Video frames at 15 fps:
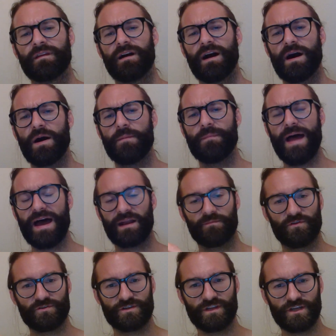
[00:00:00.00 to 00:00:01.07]

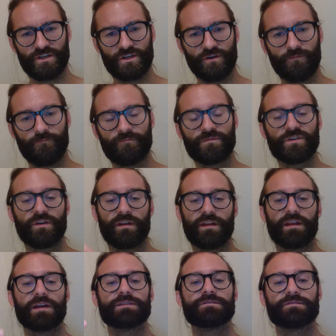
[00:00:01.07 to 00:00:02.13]
adipose tissue, so you get
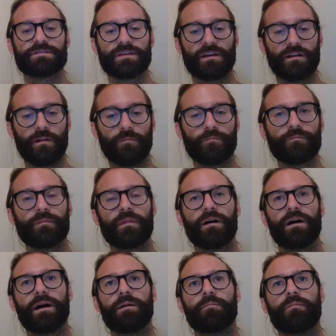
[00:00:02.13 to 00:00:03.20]
a nicer signal.
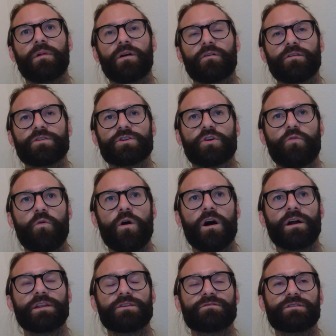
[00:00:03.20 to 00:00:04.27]
Around your
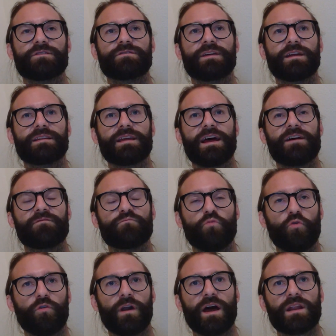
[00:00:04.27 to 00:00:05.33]
quad, you tend to have
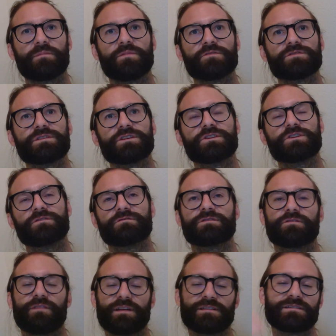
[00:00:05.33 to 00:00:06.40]
more adipose tissue,
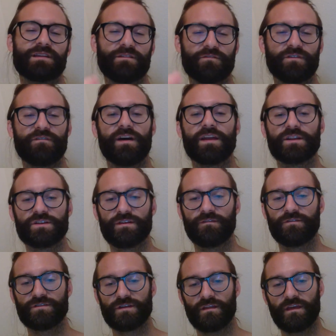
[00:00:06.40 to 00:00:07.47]
so that's another advantage of
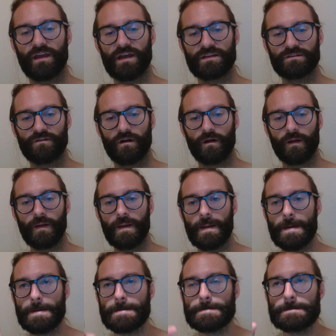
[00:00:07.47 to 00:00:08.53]
using the gastroc.
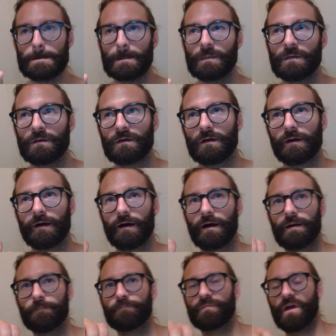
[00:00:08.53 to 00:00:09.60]

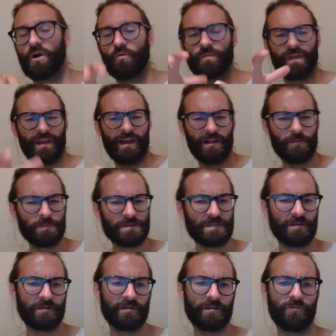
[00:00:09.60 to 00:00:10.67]
I hope that
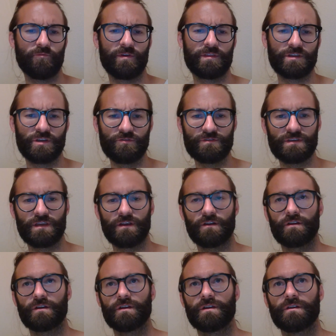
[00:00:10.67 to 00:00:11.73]
helps with choosing
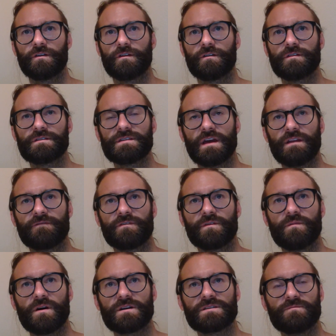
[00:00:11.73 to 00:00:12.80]
your site for
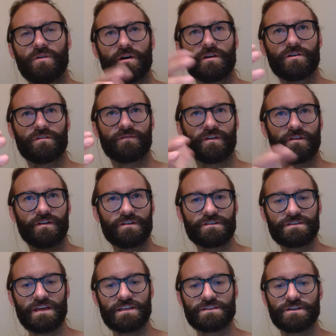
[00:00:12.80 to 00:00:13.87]
your oximeter or for your
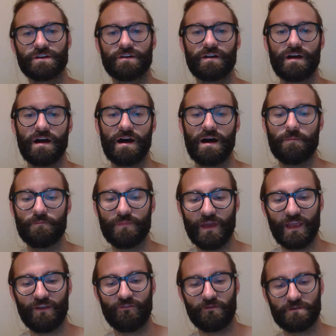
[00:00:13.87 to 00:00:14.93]
NIRS sensor.
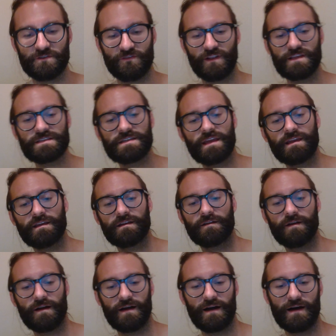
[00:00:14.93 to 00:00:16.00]
Thank you very much for listening.
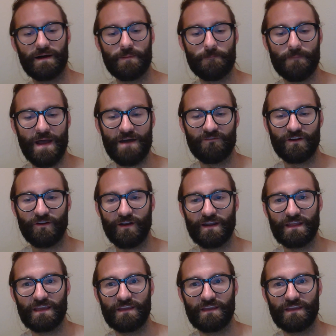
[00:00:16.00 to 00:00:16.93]
Have a great